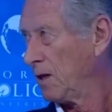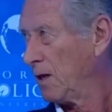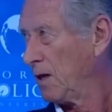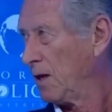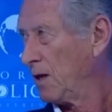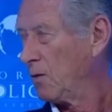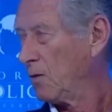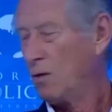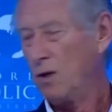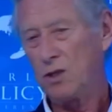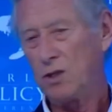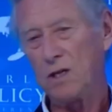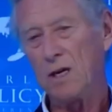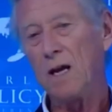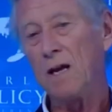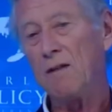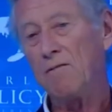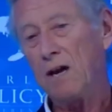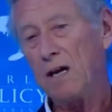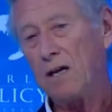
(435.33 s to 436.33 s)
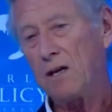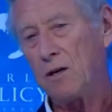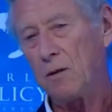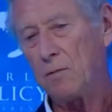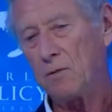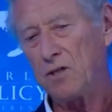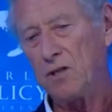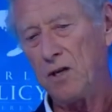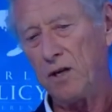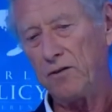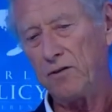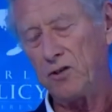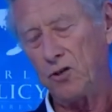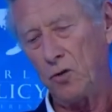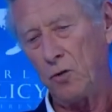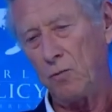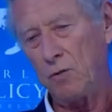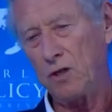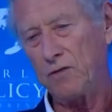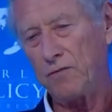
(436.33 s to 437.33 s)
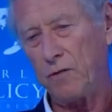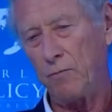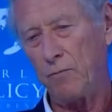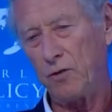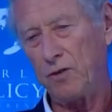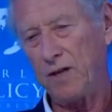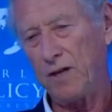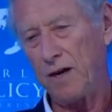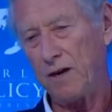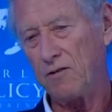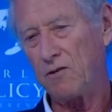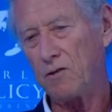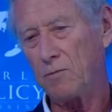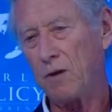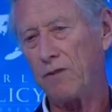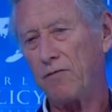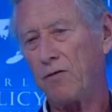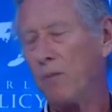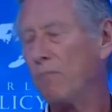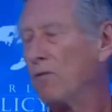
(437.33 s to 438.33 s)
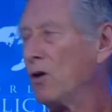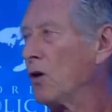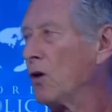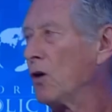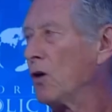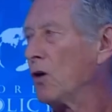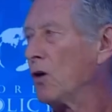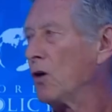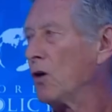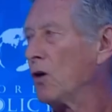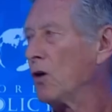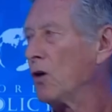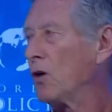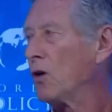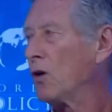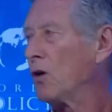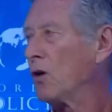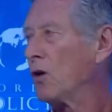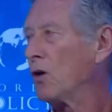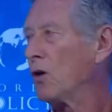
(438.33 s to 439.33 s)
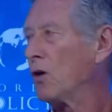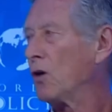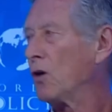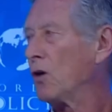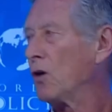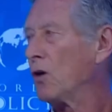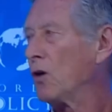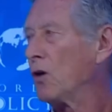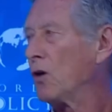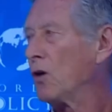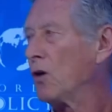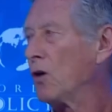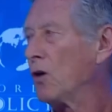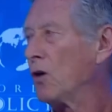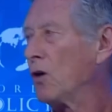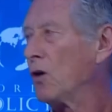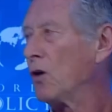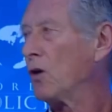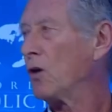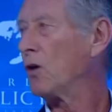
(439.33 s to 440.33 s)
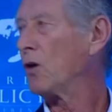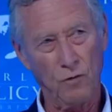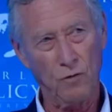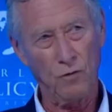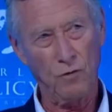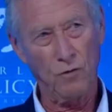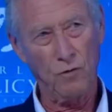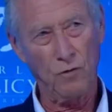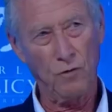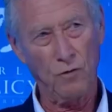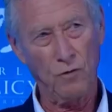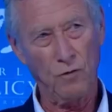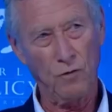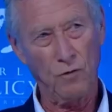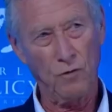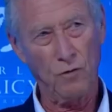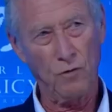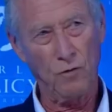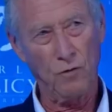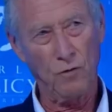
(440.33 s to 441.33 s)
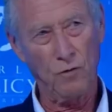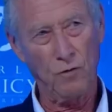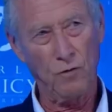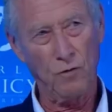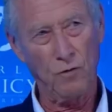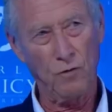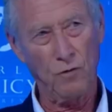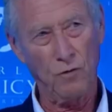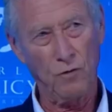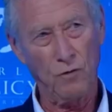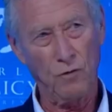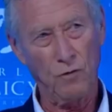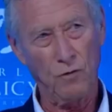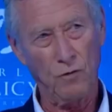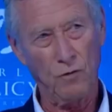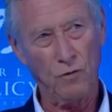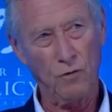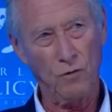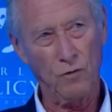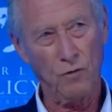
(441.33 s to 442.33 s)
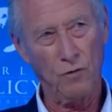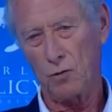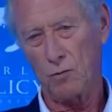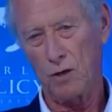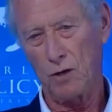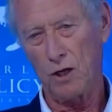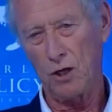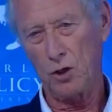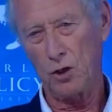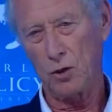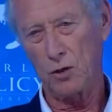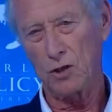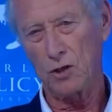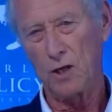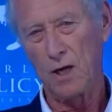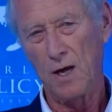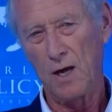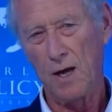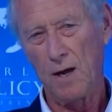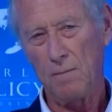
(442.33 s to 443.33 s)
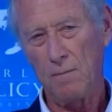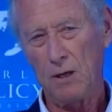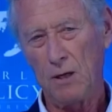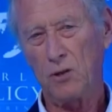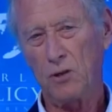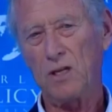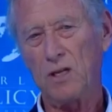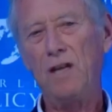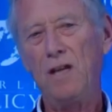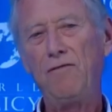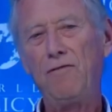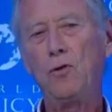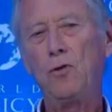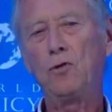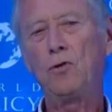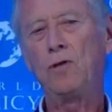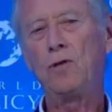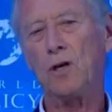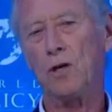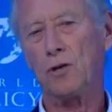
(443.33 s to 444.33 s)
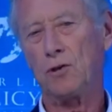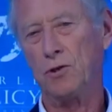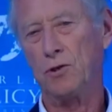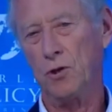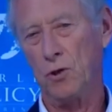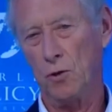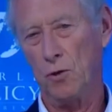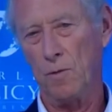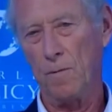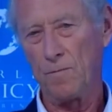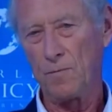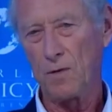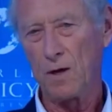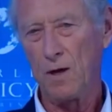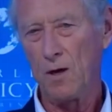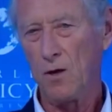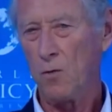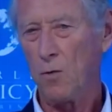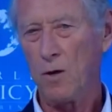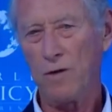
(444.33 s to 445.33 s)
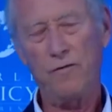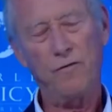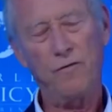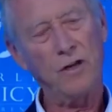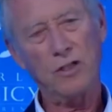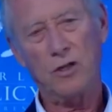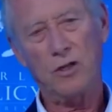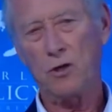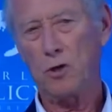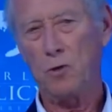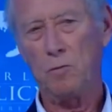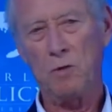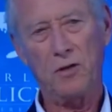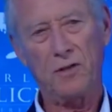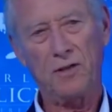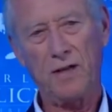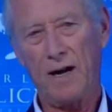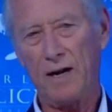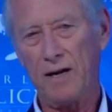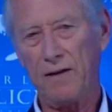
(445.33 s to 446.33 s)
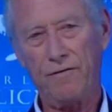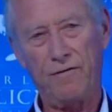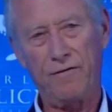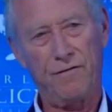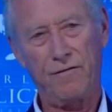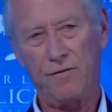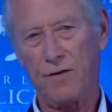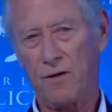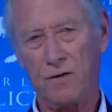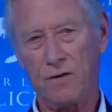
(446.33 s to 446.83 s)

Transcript: which, and that comes not so much from the tariffs, but from the uncertainty which has come with the trade wars, with international relations. Because if you do not know whether there's going to be a tariff on